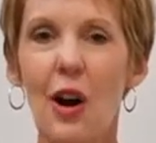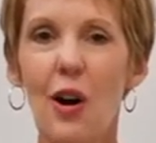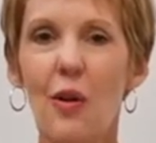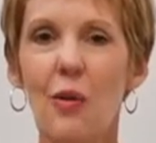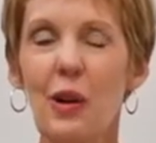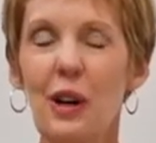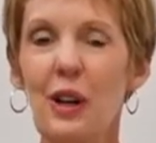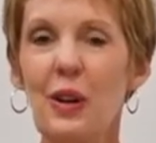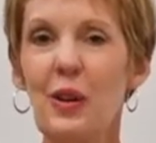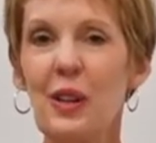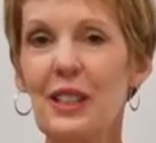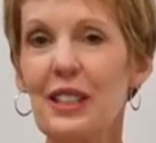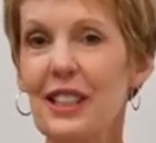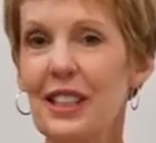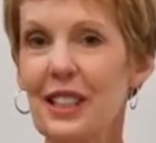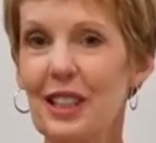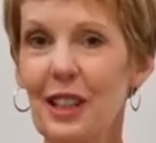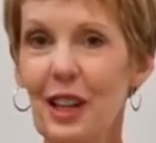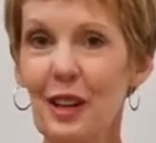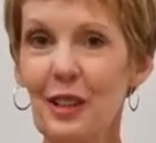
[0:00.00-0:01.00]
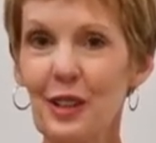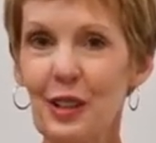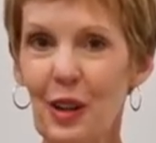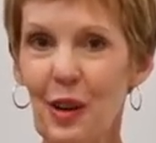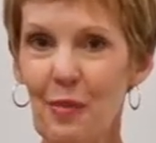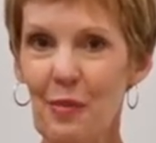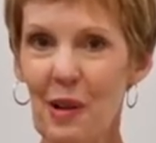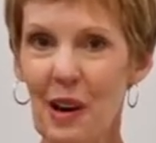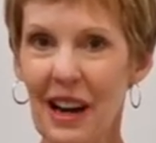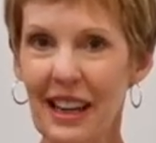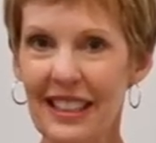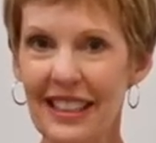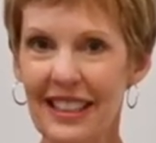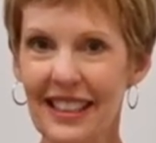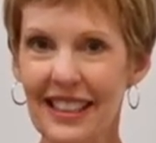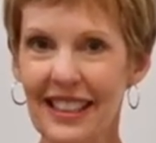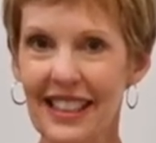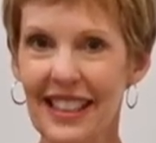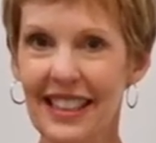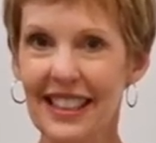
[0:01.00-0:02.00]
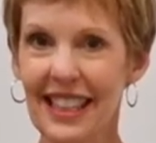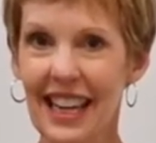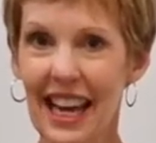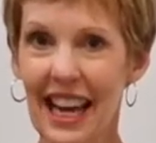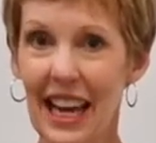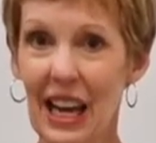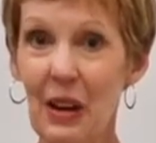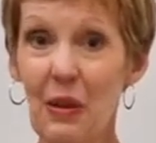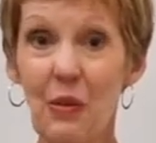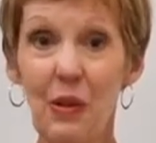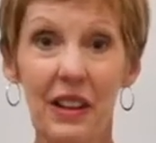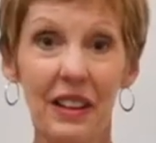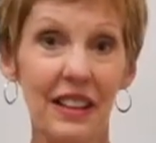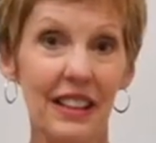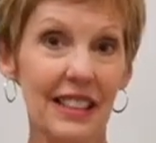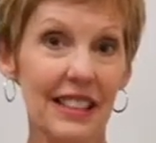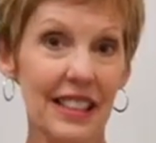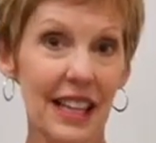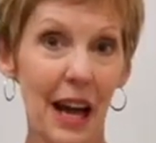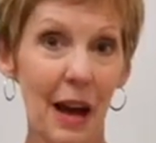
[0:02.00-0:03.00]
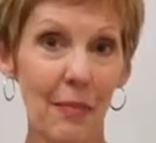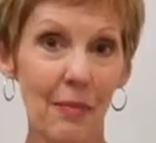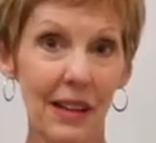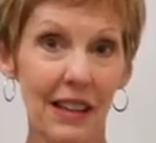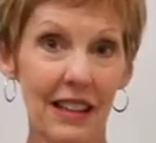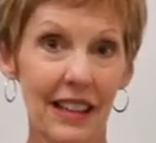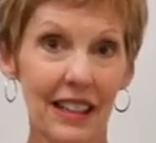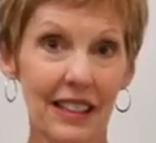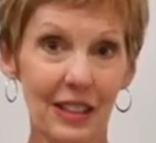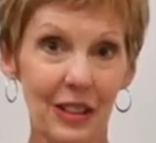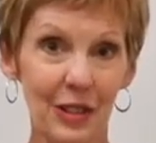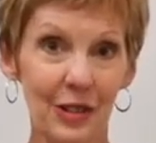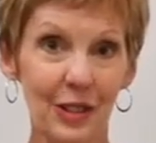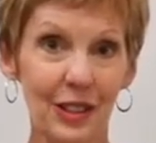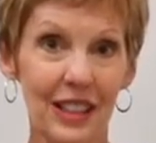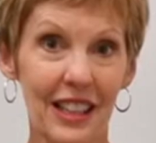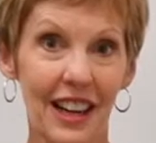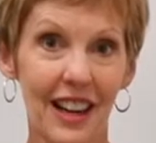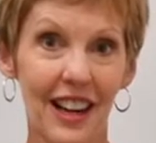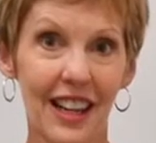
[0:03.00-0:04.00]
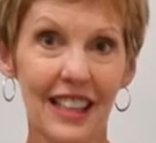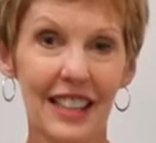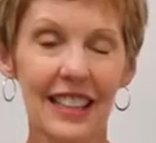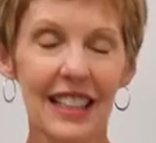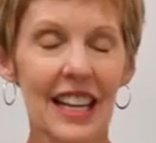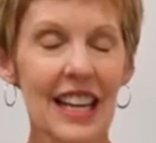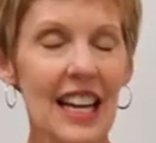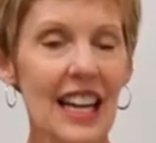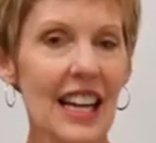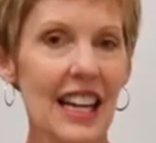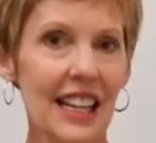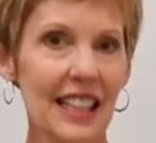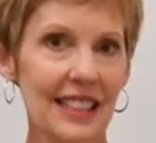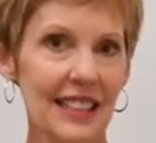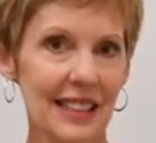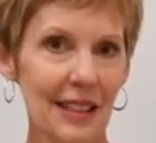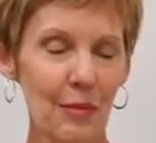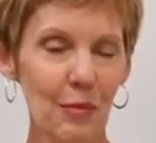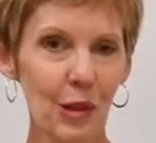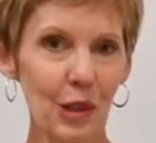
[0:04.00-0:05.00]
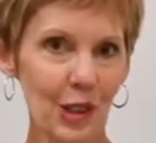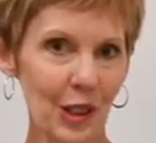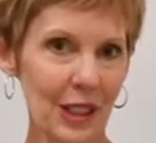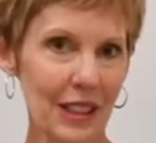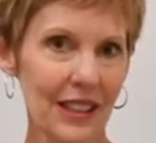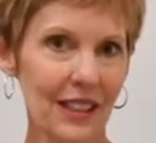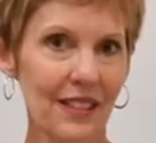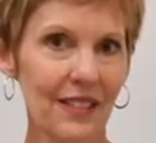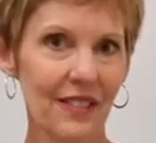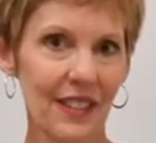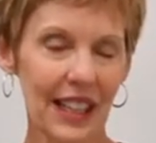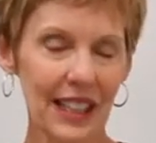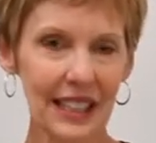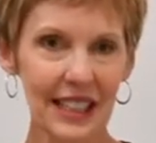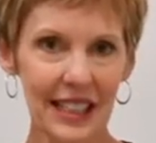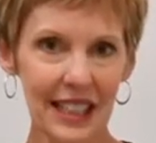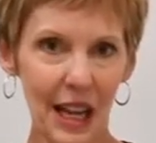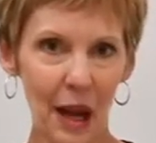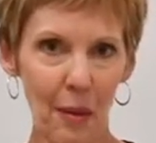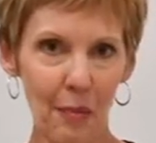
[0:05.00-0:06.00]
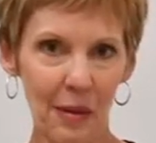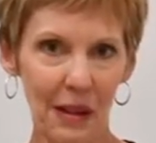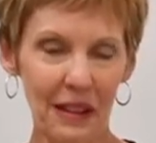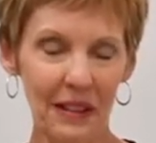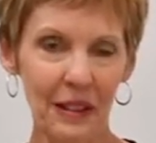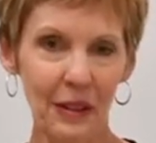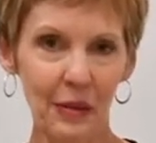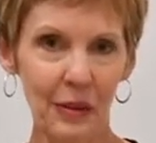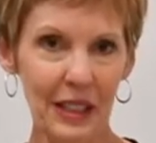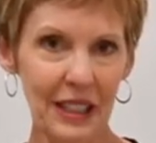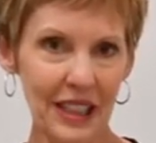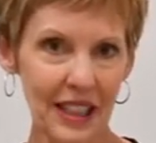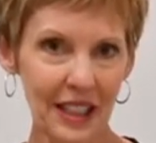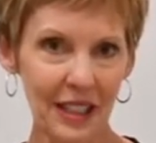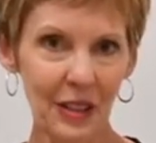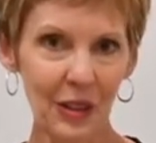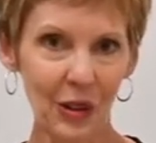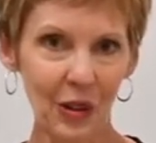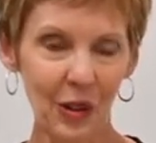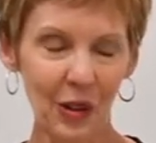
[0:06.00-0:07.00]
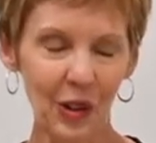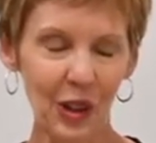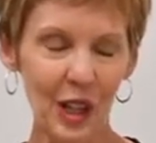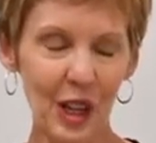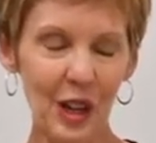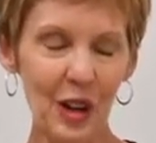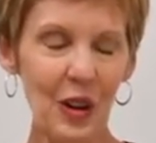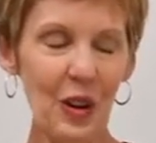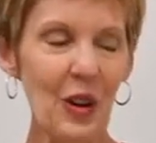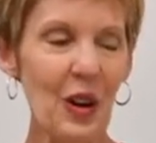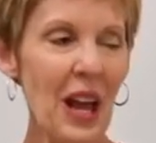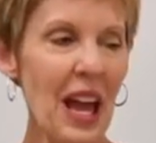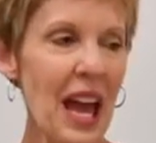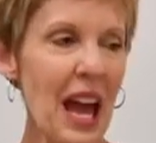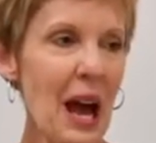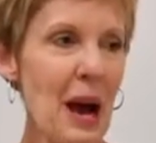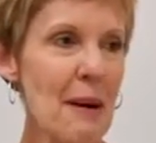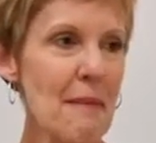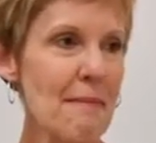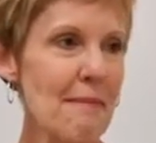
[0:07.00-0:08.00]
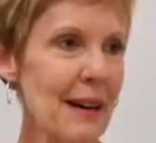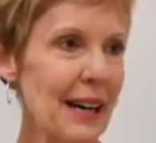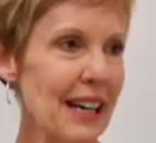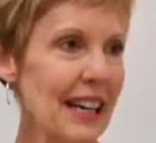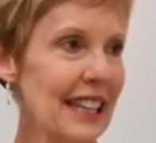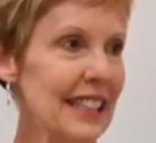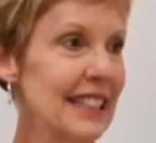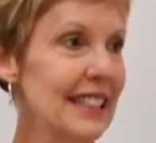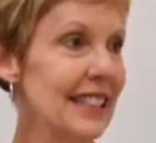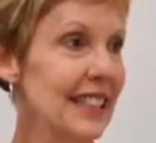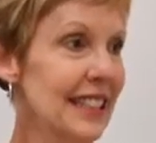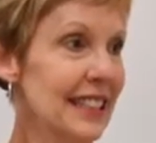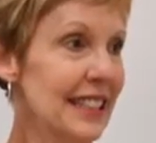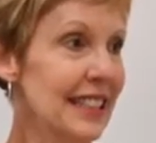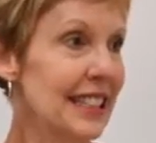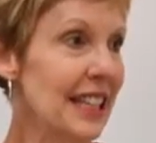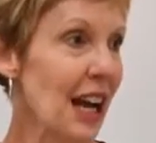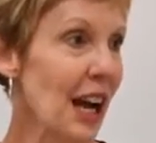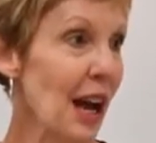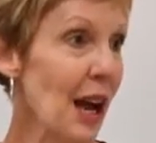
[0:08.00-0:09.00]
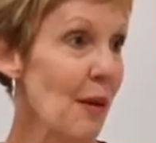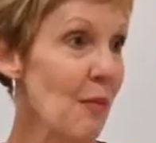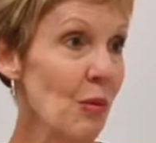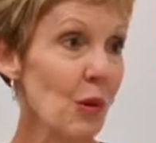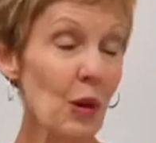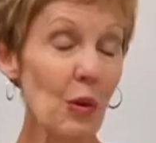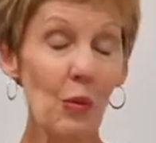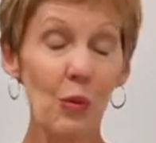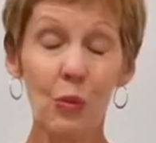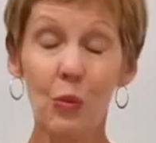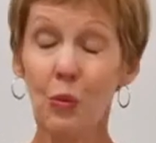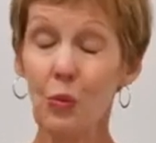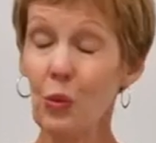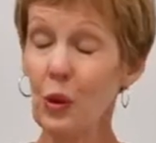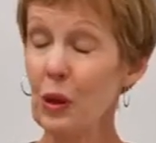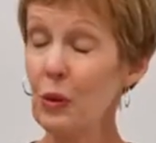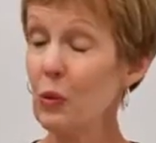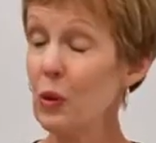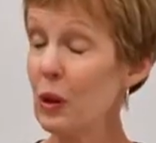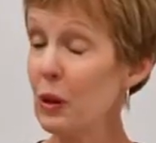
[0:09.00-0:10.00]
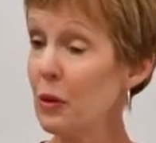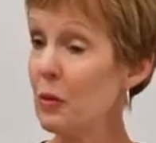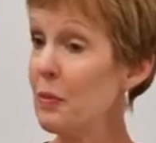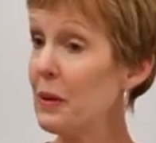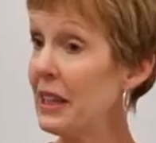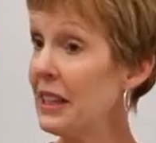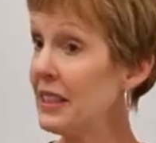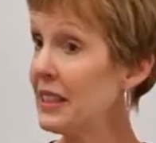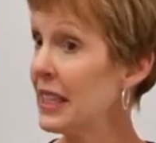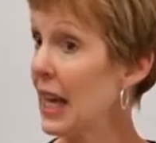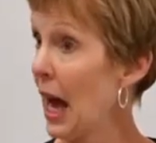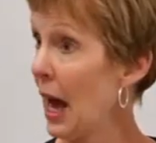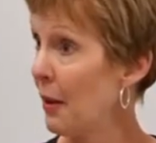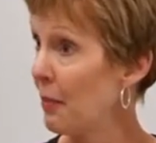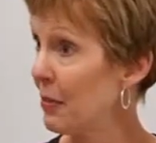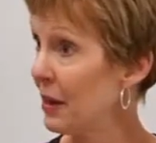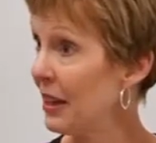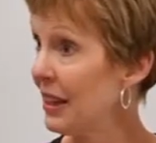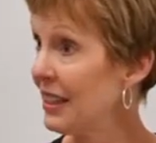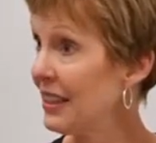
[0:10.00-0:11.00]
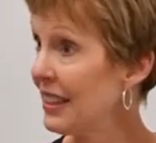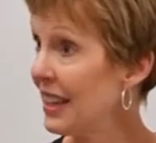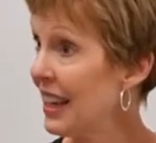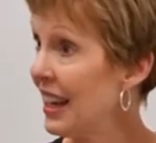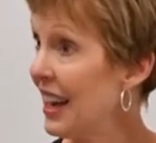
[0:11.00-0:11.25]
We're going to close our practice today with a tapping exercise. It's similar to the face tapping that we did earlier, but this time we will be tapping